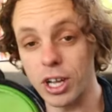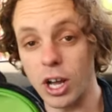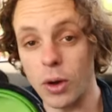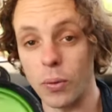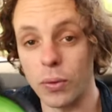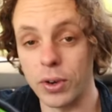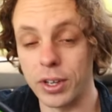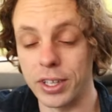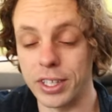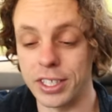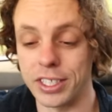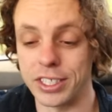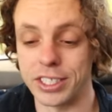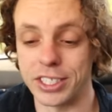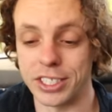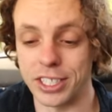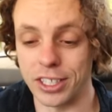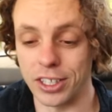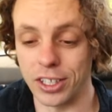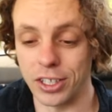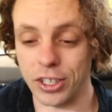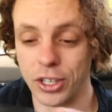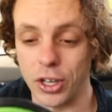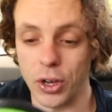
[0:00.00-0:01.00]
got one of these
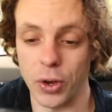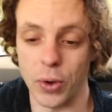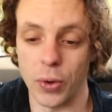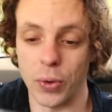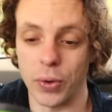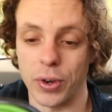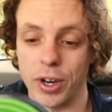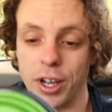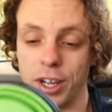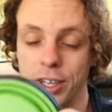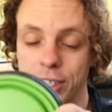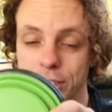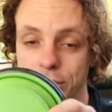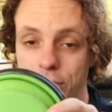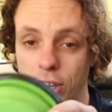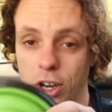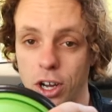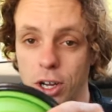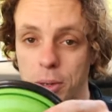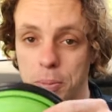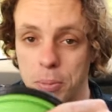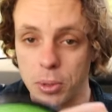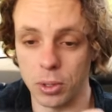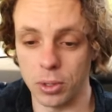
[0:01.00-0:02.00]
silicone
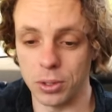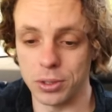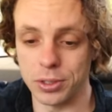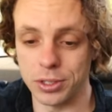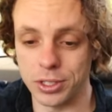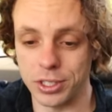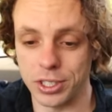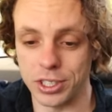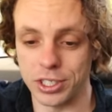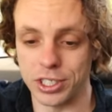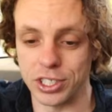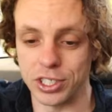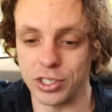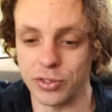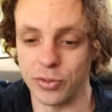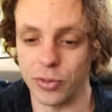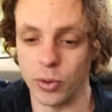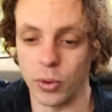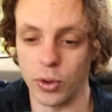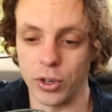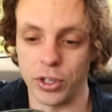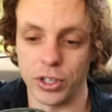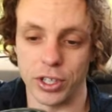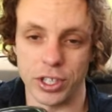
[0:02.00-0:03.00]
dog bowls. This is
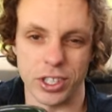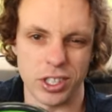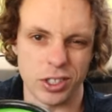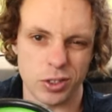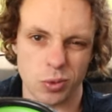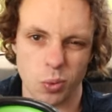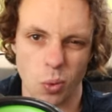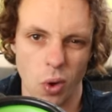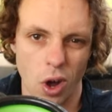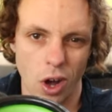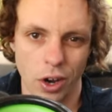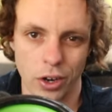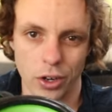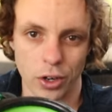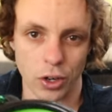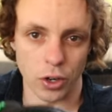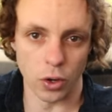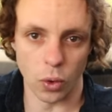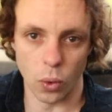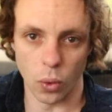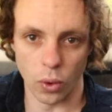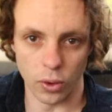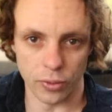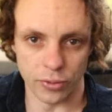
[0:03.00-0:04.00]
for, you can use water
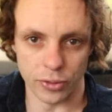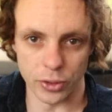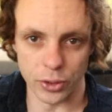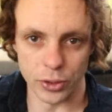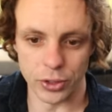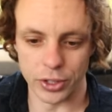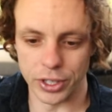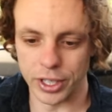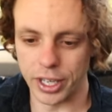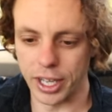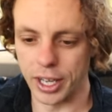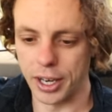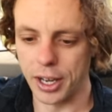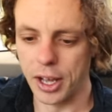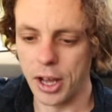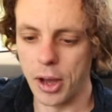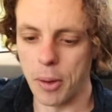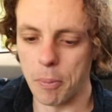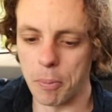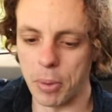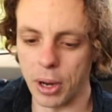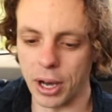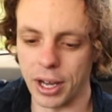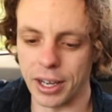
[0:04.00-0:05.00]
or food in it,
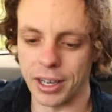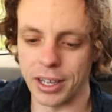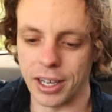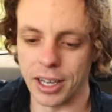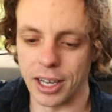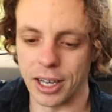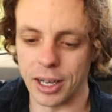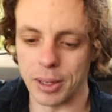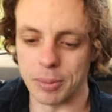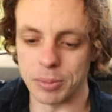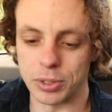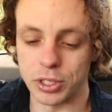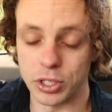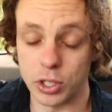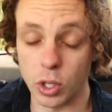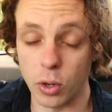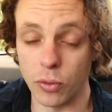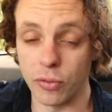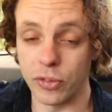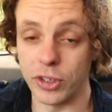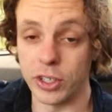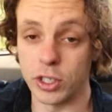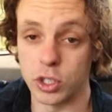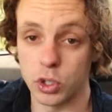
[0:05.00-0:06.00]
but
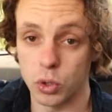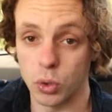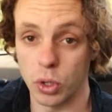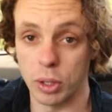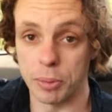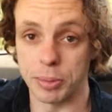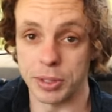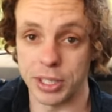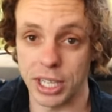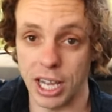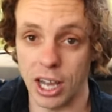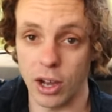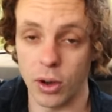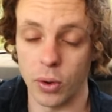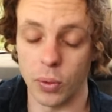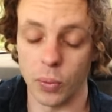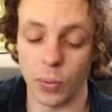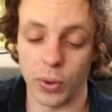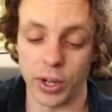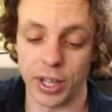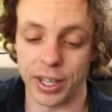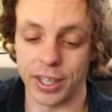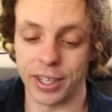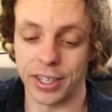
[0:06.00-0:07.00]
Sophie trips out
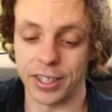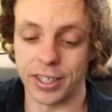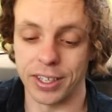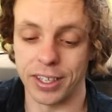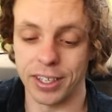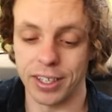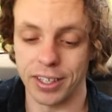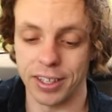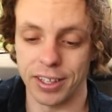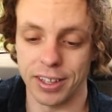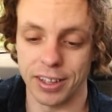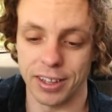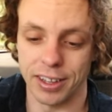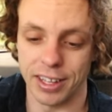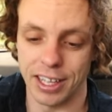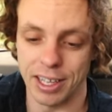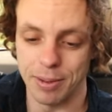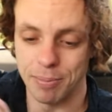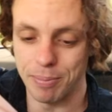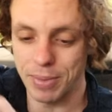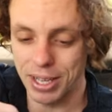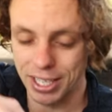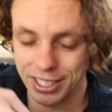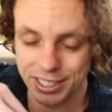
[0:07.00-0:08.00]
when
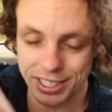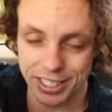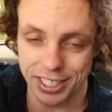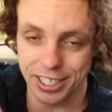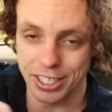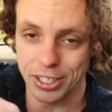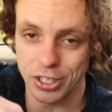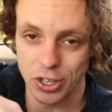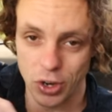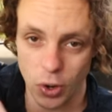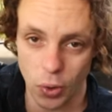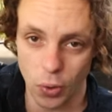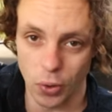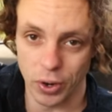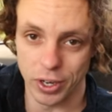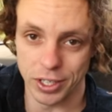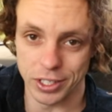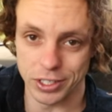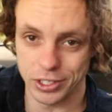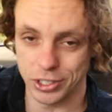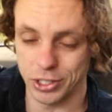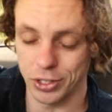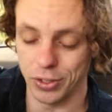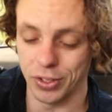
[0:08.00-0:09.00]
it makes any
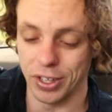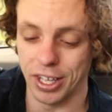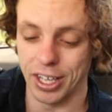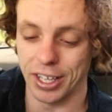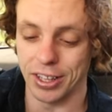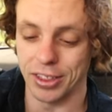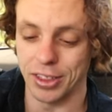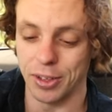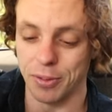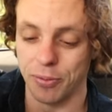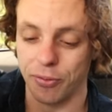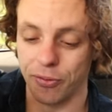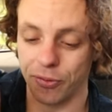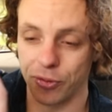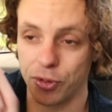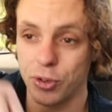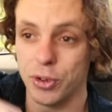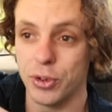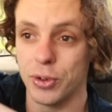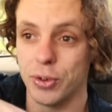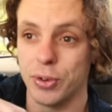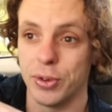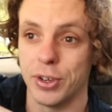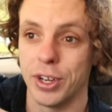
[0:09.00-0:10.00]
noise. So like the
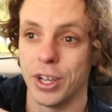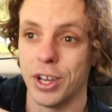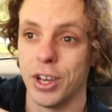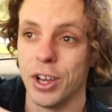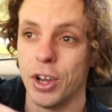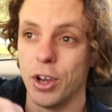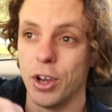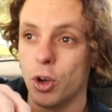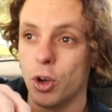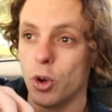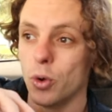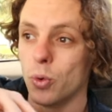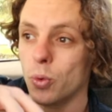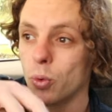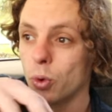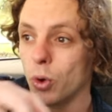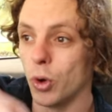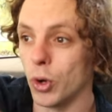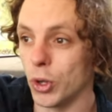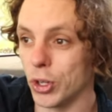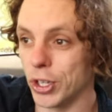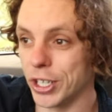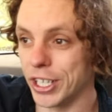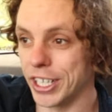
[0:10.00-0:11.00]
food
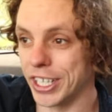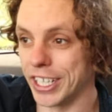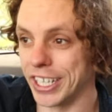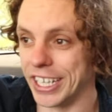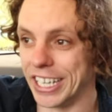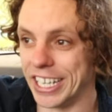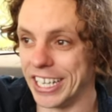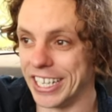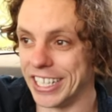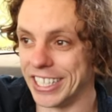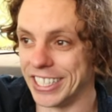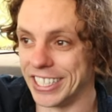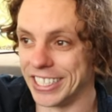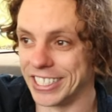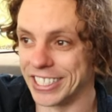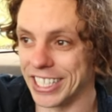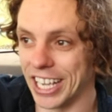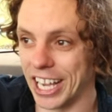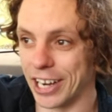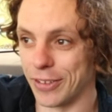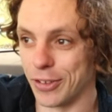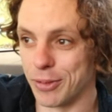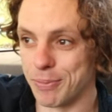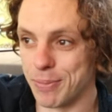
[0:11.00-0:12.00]
rolling and hitting the
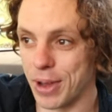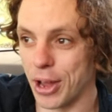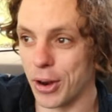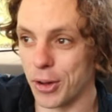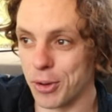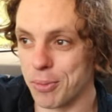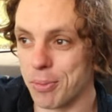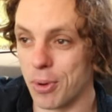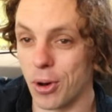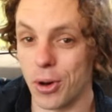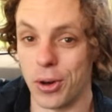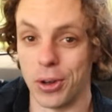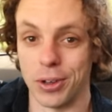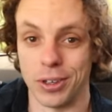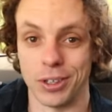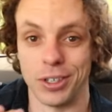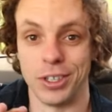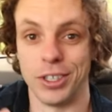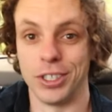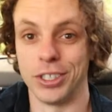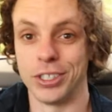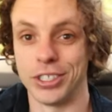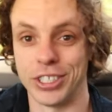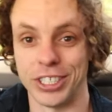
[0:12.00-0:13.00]
side of a metal bowl,
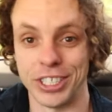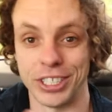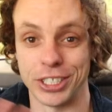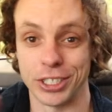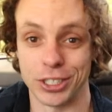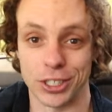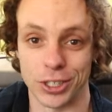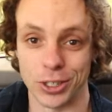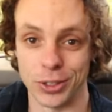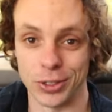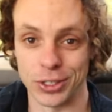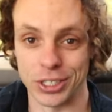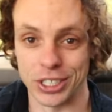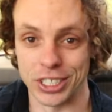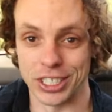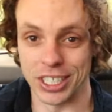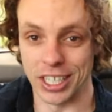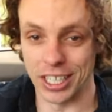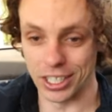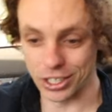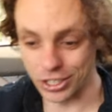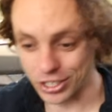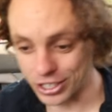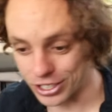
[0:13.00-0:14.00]
she just loses
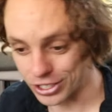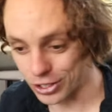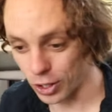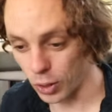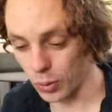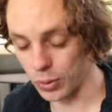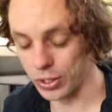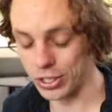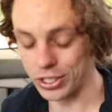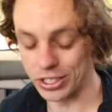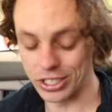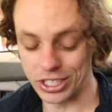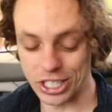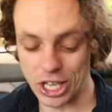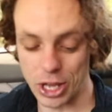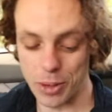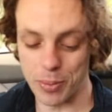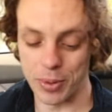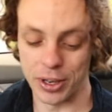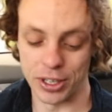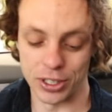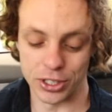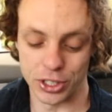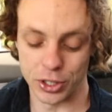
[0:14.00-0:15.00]
it, and she's always
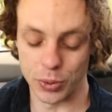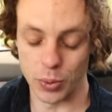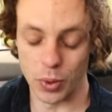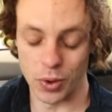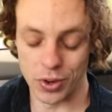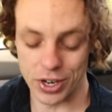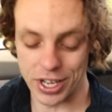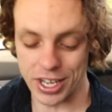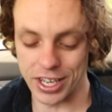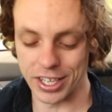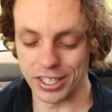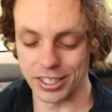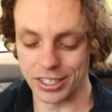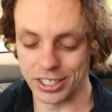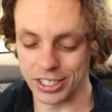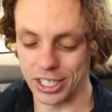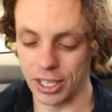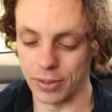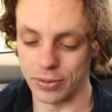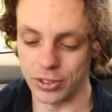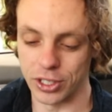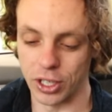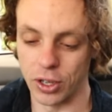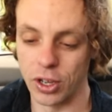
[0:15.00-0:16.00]
timid and she won't eat and
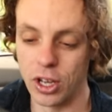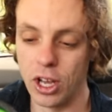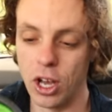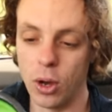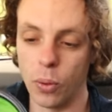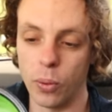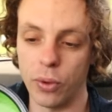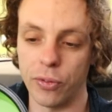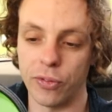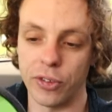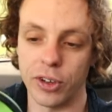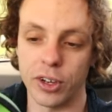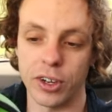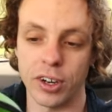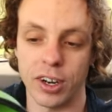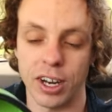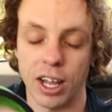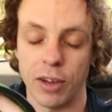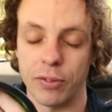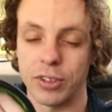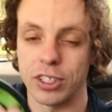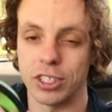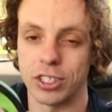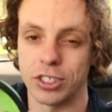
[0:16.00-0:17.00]
stuff. So we figured out
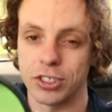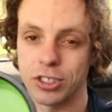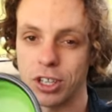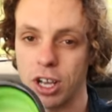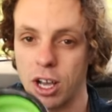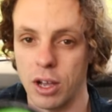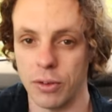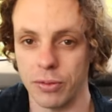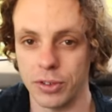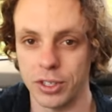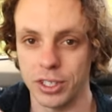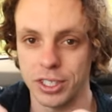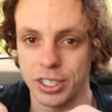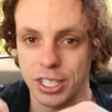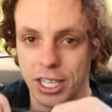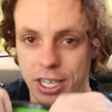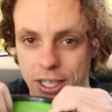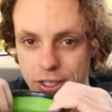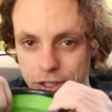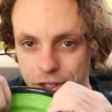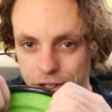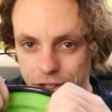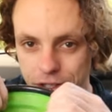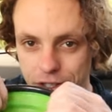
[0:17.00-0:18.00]
having soft
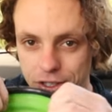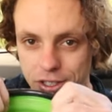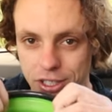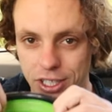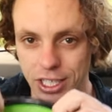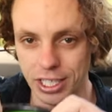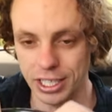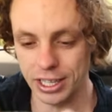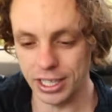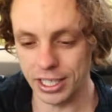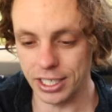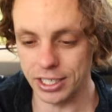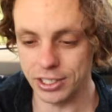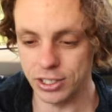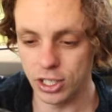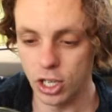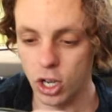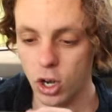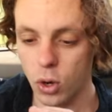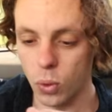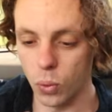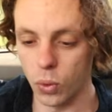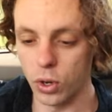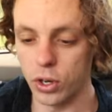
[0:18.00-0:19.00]
textures like this
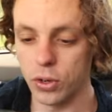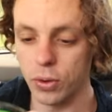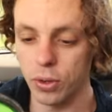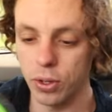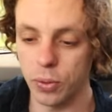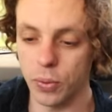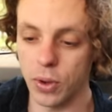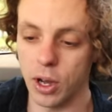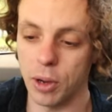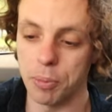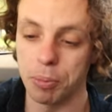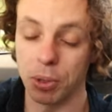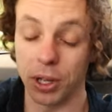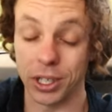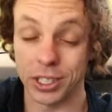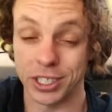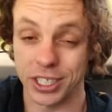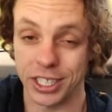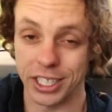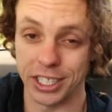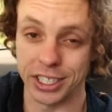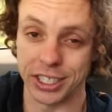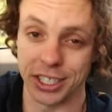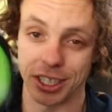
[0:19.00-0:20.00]
work really well,
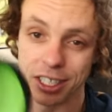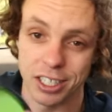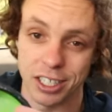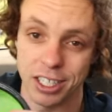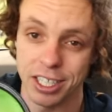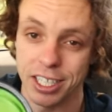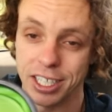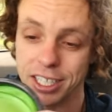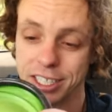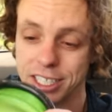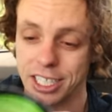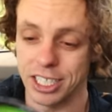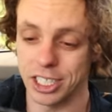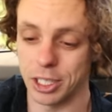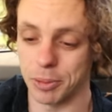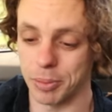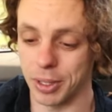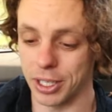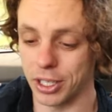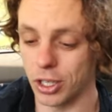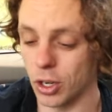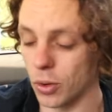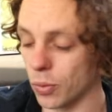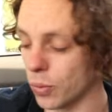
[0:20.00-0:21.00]
plus easy to clean, takes up
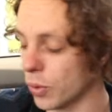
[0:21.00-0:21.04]
like no